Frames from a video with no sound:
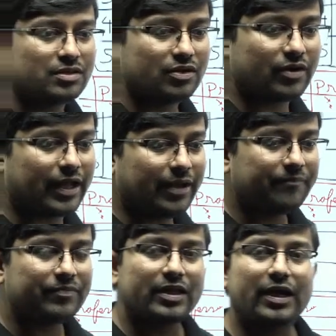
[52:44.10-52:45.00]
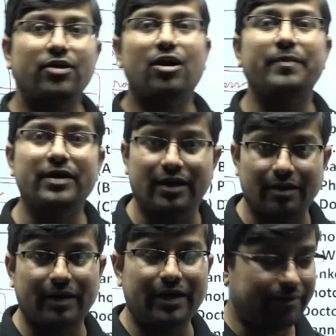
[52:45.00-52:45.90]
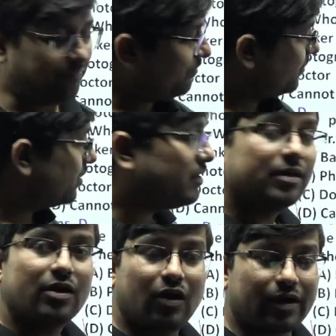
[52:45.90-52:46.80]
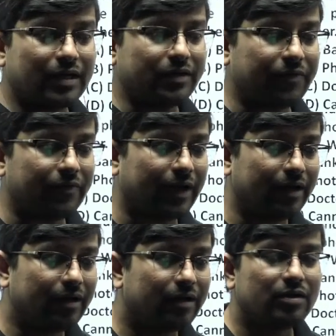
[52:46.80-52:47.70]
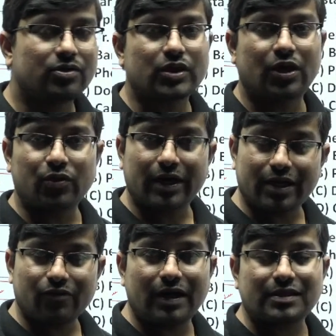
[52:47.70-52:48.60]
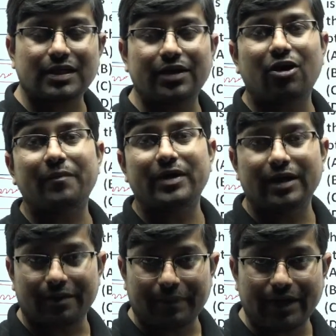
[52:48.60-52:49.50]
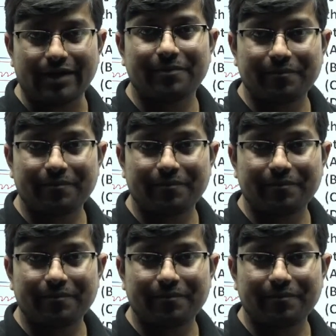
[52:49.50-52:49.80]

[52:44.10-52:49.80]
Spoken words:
Okay? Cannot be determined. Alright, everyone. So are you getting why it cannot be determined?